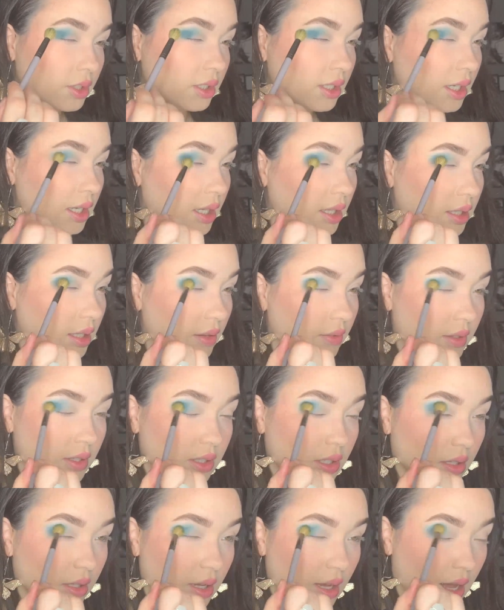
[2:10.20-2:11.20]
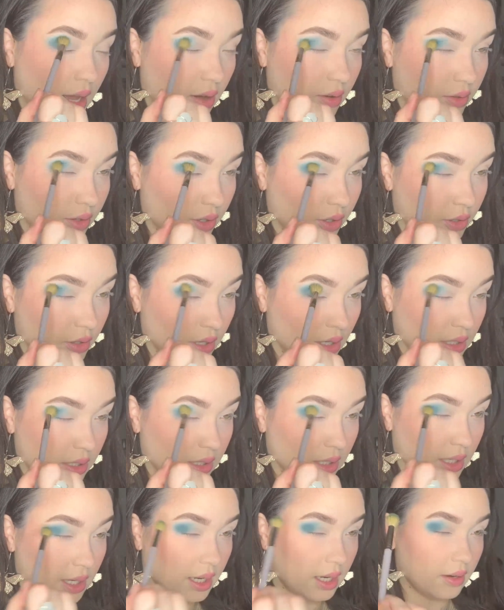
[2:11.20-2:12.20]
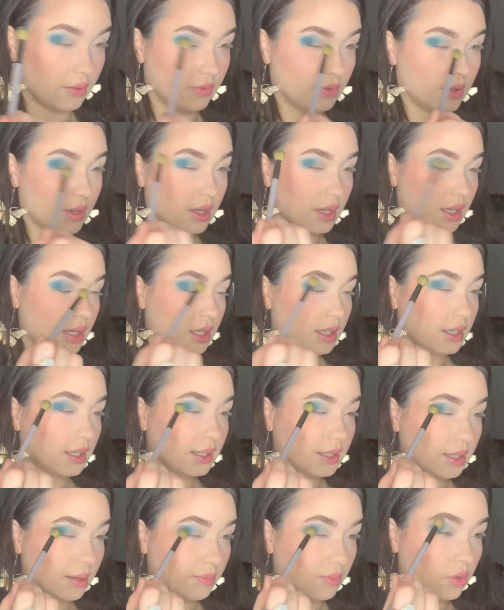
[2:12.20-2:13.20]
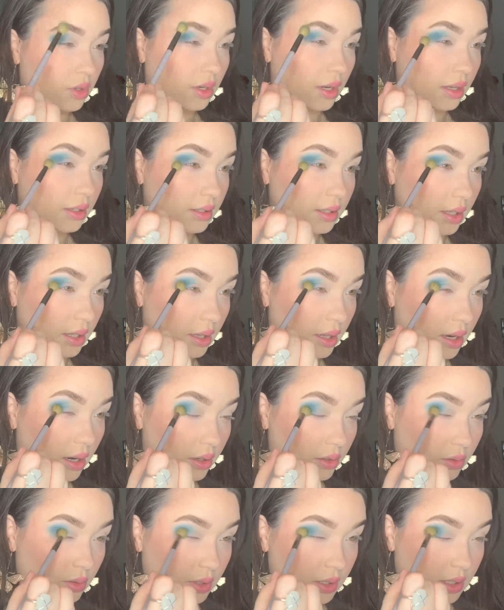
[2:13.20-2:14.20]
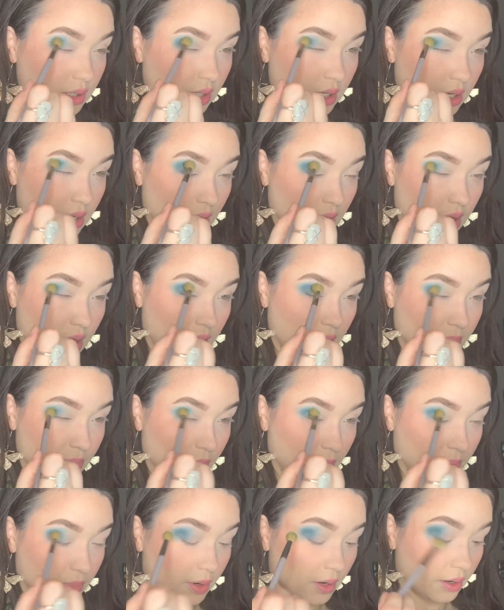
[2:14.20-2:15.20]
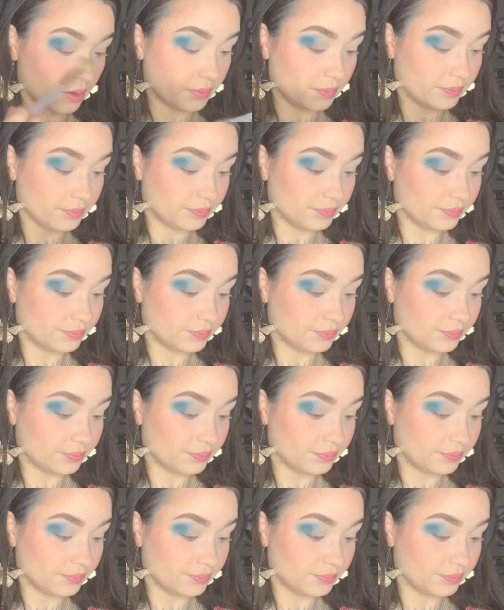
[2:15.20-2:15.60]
just gonna leave this on the outer crease and kind of Get something else in there towards the upper part.